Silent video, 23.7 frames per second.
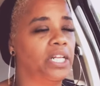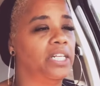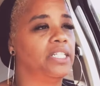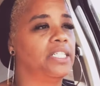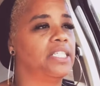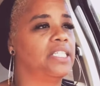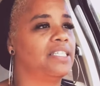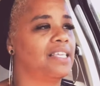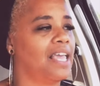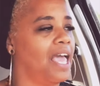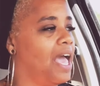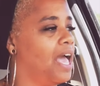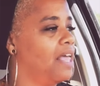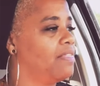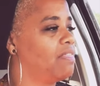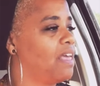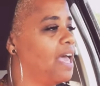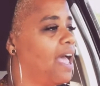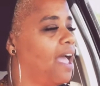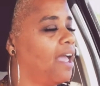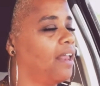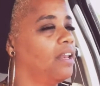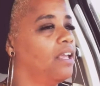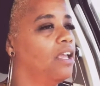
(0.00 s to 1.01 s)
And it's sad
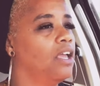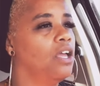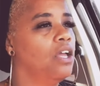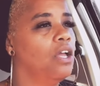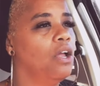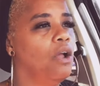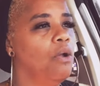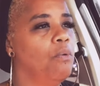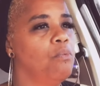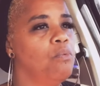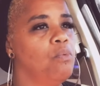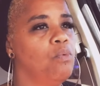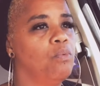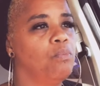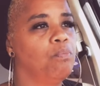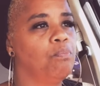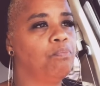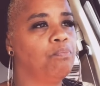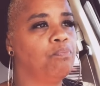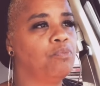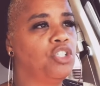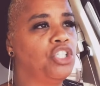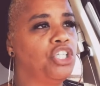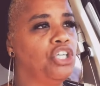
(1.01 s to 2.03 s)
that
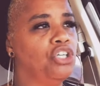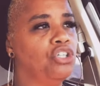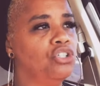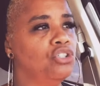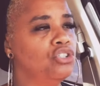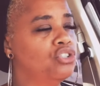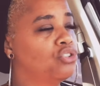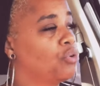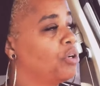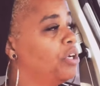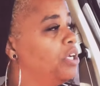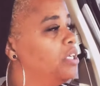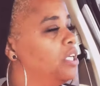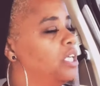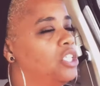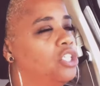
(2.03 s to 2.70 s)
children,